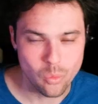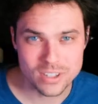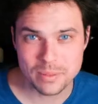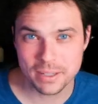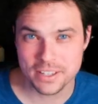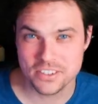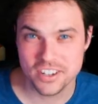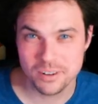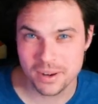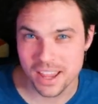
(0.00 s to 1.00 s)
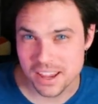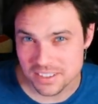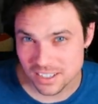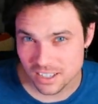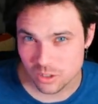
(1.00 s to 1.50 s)
What's up ladies and gentlemen,
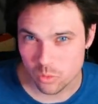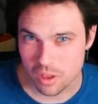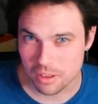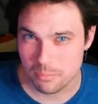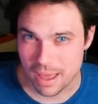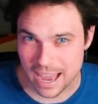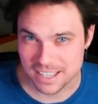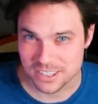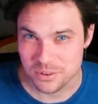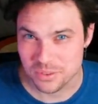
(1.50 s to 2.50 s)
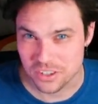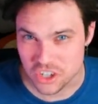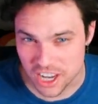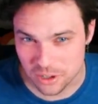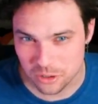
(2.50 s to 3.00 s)
Izzy here. Welcome back to the
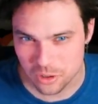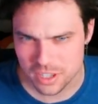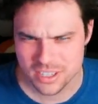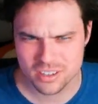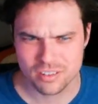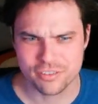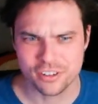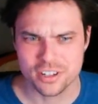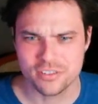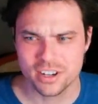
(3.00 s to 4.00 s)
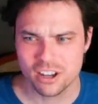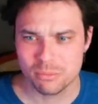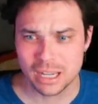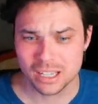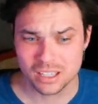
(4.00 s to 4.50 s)
channel. This is our first video
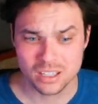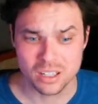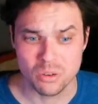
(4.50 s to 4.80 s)
back in a